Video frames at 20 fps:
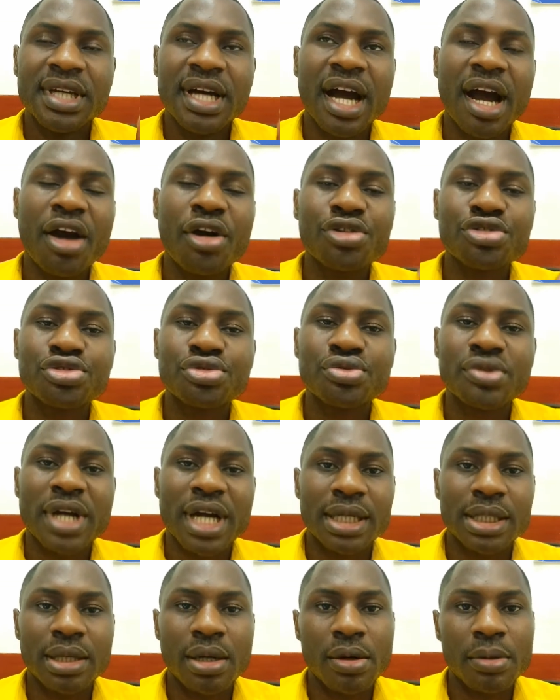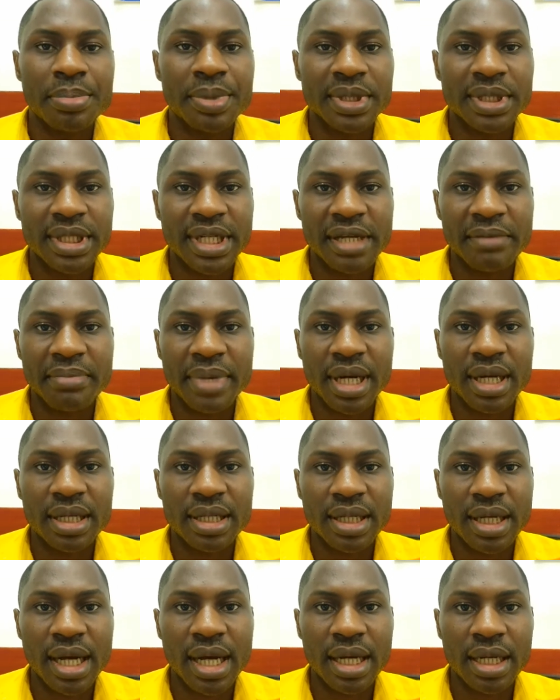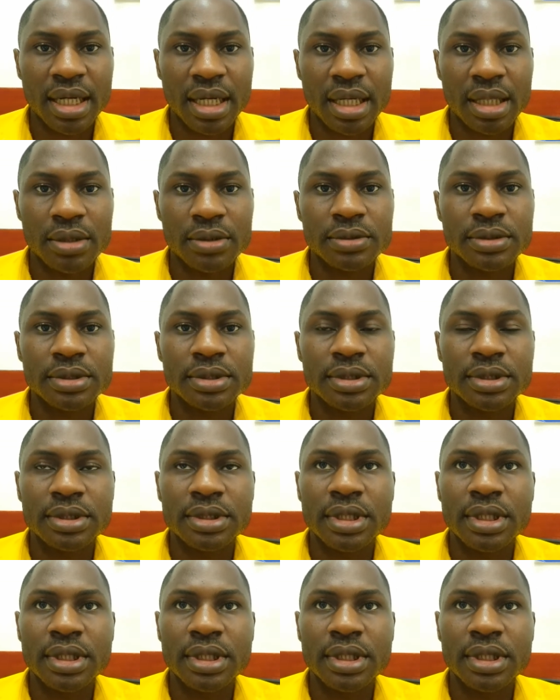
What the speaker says: how you can open a bank account